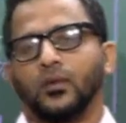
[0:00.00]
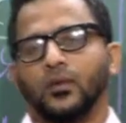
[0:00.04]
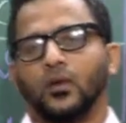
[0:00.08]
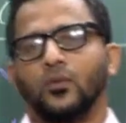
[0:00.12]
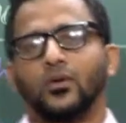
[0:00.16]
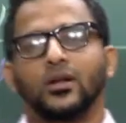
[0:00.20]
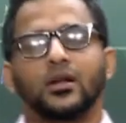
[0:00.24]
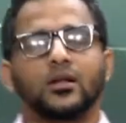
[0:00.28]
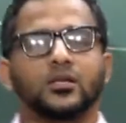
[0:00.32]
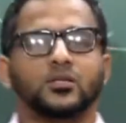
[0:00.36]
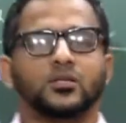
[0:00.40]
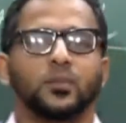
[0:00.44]

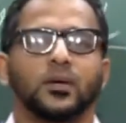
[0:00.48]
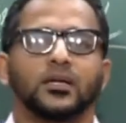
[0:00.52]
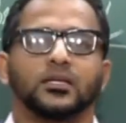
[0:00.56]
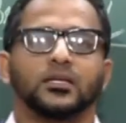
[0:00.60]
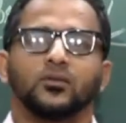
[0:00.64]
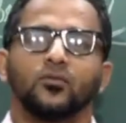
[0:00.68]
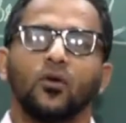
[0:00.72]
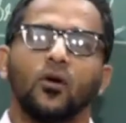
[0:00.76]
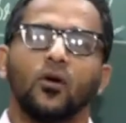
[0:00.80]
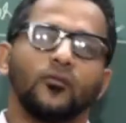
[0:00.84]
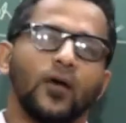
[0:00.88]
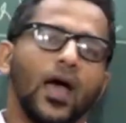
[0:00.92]
With
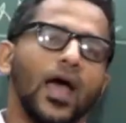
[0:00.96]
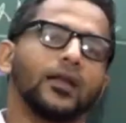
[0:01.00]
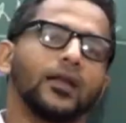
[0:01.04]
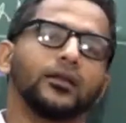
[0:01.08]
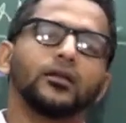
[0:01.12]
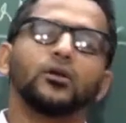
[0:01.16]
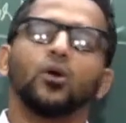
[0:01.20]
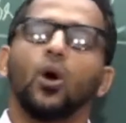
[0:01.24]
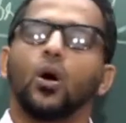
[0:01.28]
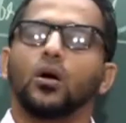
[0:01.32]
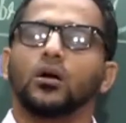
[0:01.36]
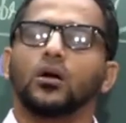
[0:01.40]
respective of
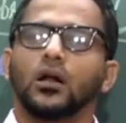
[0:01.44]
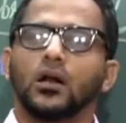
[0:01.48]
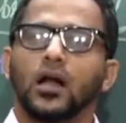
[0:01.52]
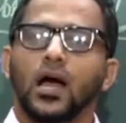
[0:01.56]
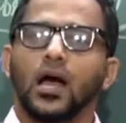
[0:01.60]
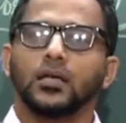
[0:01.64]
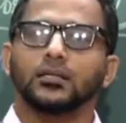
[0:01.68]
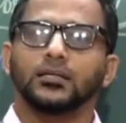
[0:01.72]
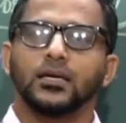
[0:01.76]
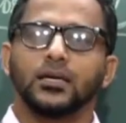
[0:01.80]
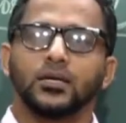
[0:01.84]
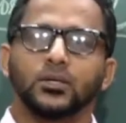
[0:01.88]
any
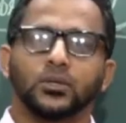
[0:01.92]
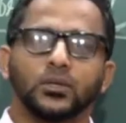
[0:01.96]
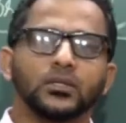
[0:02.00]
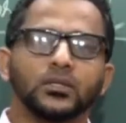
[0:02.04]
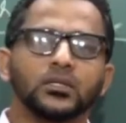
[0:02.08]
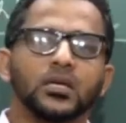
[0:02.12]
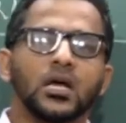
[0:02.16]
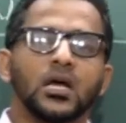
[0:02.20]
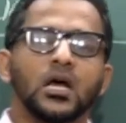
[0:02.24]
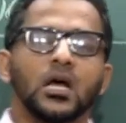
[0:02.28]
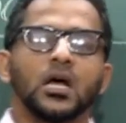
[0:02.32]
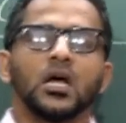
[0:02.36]

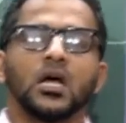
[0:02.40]
organizations,